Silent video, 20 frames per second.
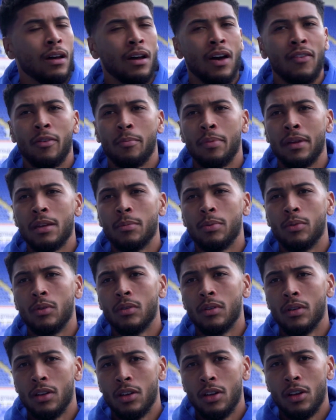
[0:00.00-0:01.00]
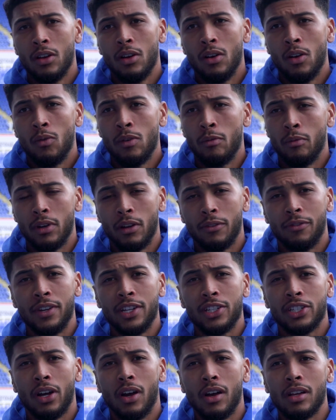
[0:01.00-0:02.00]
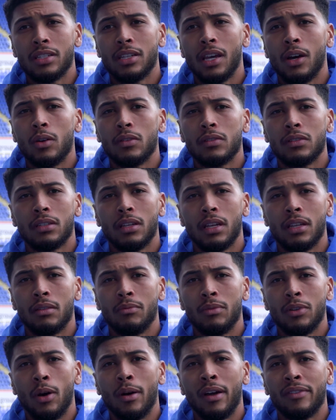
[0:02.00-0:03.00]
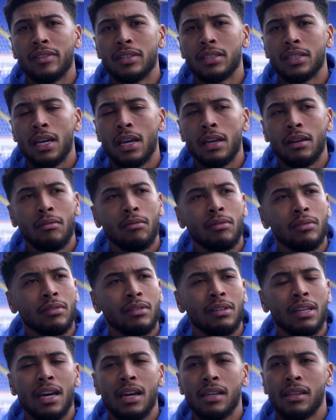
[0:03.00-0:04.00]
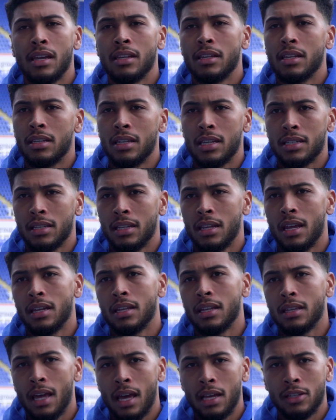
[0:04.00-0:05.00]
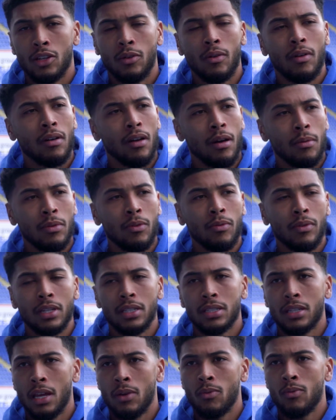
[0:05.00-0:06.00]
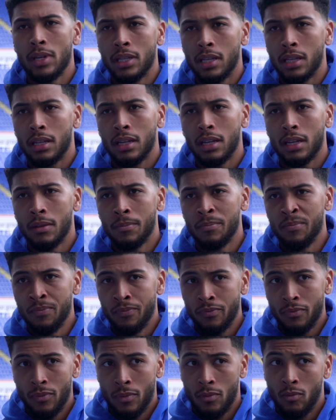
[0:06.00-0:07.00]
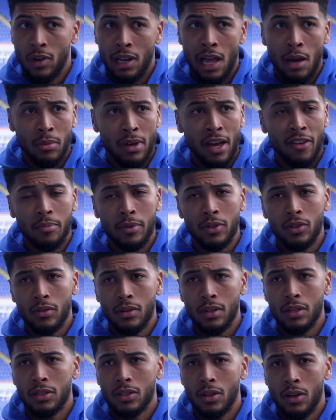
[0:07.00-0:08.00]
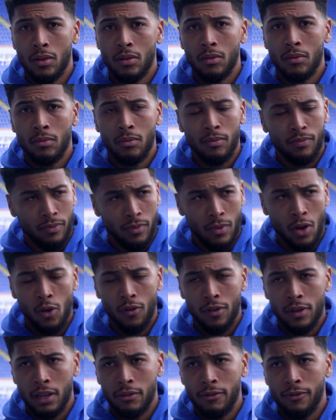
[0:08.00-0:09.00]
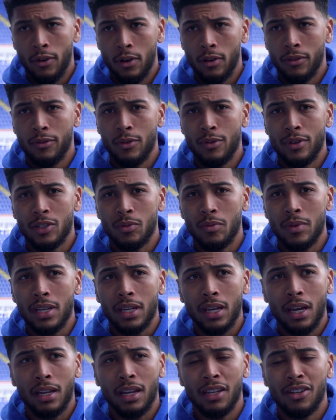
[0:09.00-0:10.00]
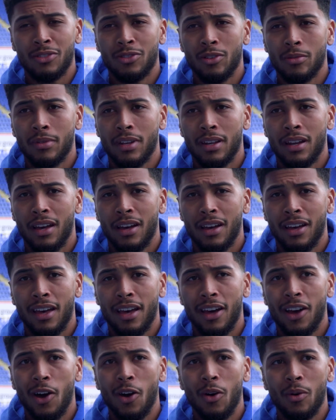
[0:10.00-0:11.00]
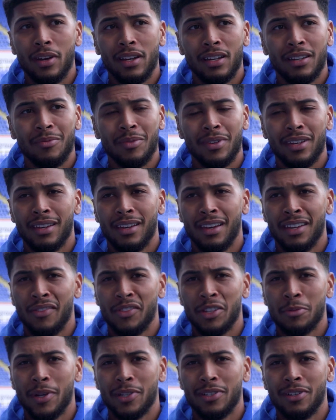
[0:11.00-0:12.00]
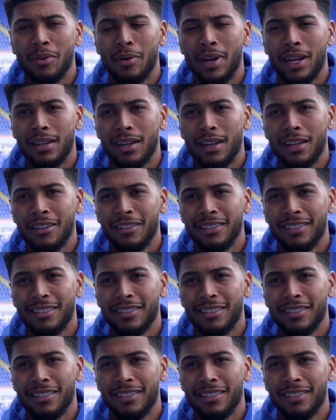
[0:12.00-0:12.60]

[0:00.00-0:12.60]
other people. We want to finish it ourselves, and we don't have to say, yeah, they did this and they did that, so we're up. We want to say we did it, but like we have been doing. So hopefully, can follow through this weekend, get the job done at, at Hull, and it can be another special away day.